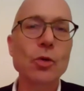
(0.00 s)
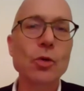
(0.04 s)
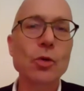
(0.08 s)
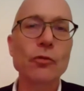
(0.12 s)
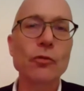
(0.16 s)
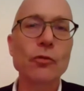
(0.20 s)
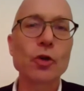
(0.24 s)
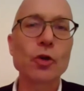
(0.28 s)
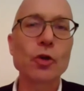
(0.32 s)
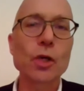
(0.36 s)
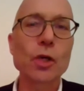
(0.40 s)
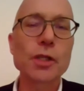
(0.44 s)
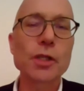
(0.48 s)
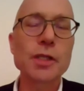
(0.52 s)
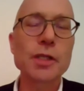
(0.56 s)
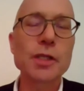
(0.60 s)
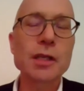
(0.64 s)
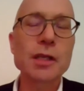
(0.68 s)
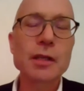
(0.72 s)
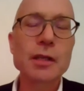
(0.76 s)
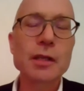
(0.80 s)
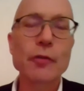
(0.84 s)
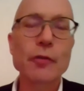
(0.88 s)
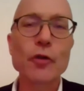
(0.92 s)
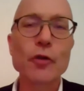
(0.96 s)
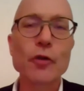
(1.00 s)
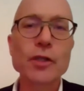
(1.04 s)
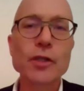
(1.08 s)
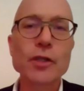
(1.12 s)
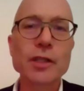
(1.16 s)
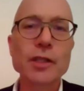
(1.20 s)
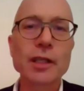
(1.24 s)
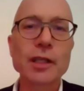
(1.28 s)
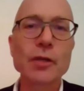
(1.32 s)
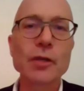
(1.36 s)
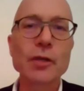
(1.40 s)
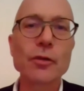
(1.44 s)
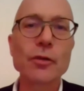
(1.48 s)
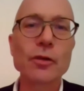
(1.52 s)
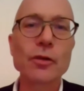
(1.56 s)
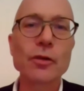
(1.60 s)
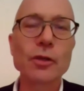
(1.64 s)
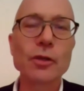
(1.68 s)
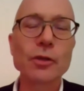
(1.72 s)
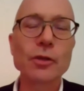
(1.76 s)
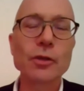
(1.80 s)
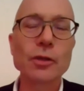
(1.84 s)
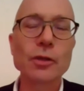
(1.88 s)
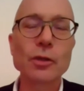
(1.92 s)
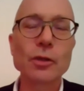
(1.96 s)
you of course the first thing
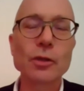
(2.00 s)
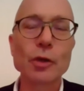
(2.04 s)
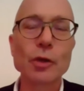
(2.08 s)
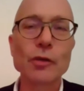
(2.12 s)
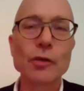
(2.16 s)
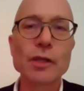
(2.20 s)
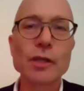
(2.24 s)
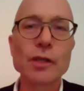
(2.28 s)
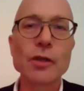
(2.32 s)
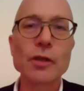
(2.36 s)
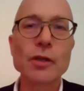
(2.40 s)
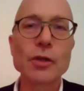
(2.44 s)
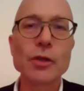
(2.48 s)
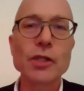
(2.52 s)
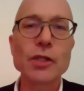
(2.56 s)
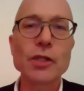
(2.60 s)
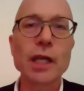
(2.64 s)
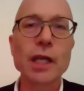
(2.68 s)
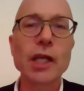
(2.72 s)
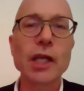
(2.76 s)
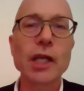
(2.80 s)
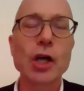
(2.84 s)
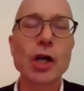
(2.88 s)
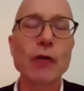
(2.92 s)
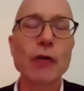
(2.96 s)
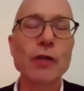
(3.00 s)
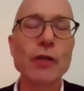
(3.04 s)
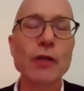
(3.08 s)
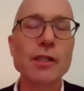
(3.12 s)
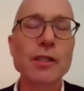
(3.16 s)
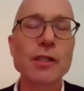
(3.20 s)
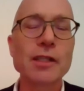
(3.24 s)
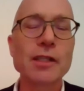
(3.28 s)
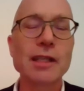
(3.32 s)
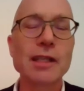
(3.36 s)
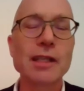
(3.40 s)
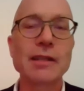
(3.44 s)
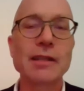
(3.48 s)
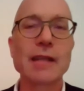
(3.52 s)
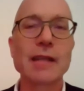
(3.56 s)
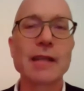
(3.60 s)
you're scared of is that